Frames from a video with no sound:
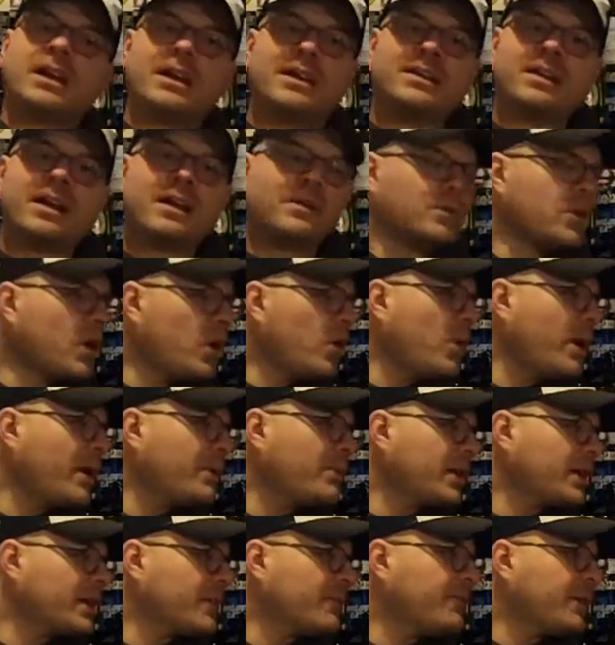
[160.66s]

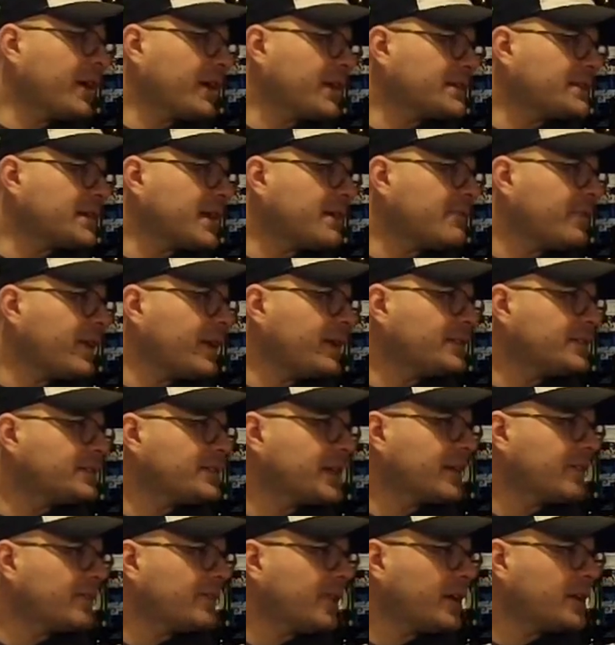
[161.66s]
We gotta fucking stop
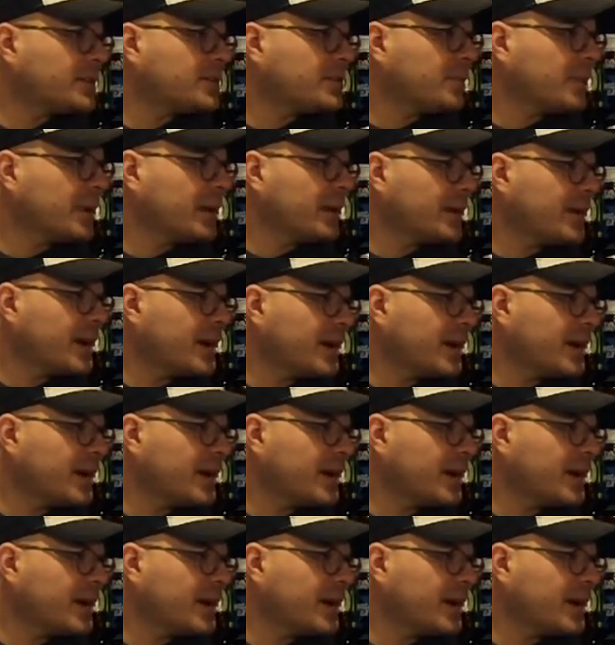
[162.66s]
saying fuck so many times.